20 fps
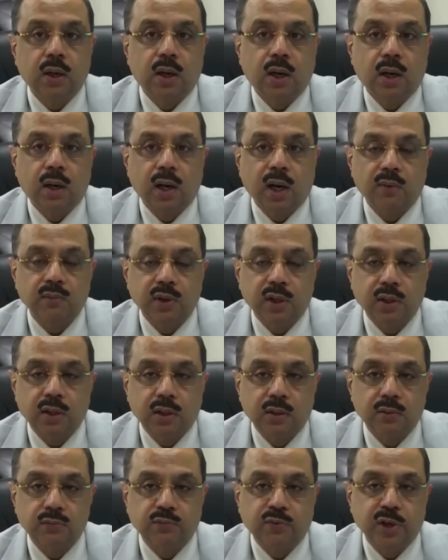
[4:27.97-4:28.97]
having
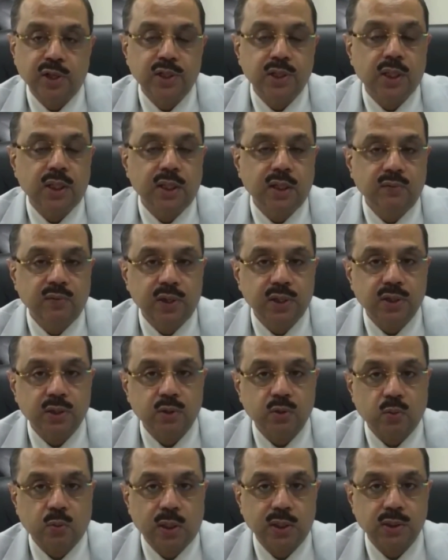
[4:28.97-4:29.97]
a facial
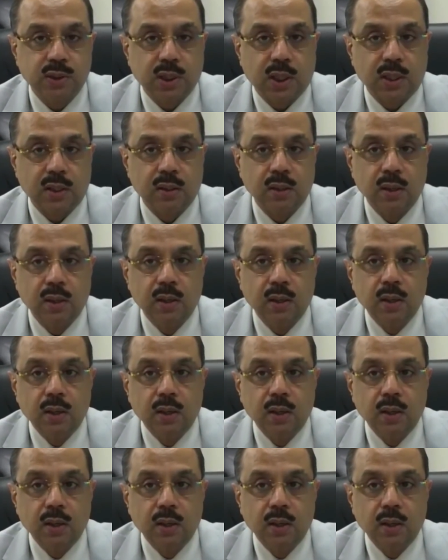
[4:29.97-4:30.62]
deviation to one side.